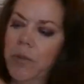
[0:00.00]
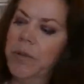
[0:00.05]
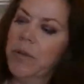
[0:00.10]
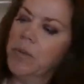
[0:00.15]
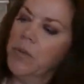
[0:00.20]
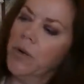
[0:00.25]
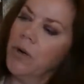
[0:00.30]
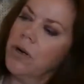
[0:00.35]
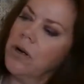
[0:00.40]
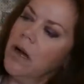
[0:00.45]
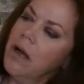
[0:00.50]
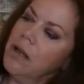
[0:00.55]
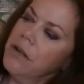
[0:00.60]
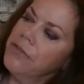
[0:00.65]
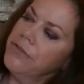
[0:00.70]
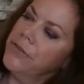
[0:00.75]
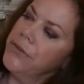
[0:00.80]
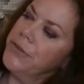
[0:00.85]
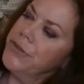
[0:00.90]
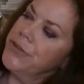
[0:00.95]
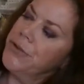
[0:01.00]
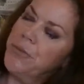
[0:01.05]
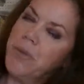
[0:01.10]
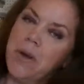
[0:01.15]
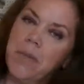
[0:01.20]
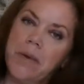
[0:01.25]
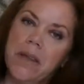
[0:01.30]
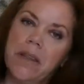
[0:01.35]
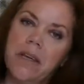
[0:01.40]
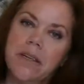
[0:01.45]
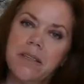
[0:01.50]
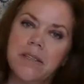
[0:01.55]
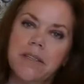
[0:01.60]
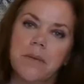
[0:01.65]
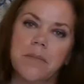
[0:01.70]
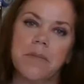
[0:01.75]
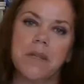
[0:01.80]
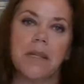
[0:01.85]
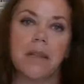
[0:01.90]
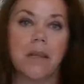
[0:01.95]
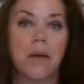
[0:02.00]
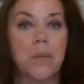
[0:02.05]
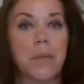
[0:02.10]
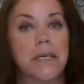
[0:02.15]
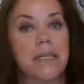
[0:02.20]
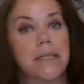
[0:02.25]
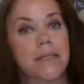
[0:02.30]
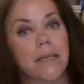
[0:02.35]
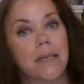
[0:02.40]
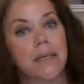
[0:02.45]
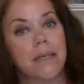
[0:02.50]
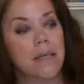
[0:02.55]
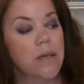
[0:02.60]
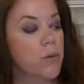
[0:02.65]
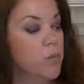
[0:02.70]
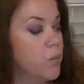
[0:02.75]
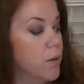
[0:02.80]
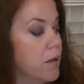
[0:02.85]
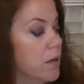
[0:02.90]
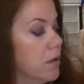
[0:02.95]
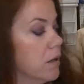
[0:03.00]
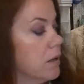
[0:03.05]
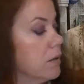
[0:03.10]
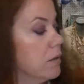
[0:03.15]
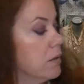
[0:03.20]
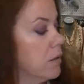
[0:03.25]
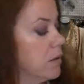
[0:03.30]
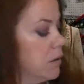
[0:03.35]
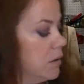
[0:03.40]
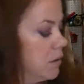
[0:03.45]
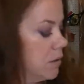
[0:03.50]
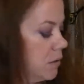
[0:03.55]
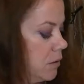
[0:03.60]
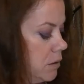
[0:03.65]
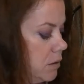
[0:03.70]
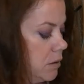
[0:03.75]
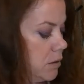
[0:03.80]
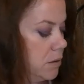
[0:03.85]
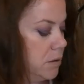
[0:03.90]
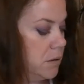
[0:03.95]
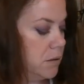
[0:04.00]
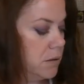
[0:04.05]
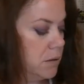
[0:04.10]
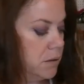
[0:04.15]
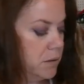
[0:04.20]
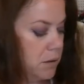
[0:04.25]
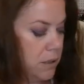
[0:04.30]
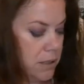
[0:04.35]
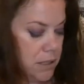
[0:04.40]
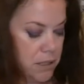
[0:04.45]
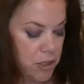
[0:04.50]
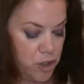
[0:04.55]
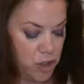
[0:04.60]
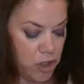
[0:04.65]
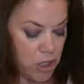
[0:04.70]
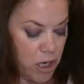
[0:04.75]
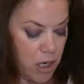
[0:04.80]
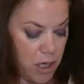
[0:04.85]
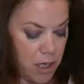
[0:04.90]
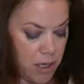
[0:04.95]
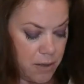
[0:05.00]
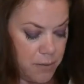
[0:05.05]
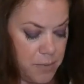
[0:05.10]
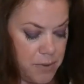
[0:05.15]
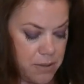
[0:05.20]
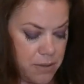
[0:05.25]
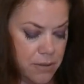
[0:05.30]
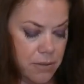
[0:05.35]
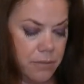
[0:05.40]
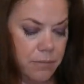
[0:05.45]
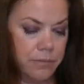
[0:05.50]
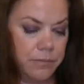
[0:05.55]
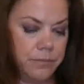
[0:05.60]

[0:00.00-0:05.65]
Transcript: bit more colorful, so maybe that's something that my son can wear at his jobs.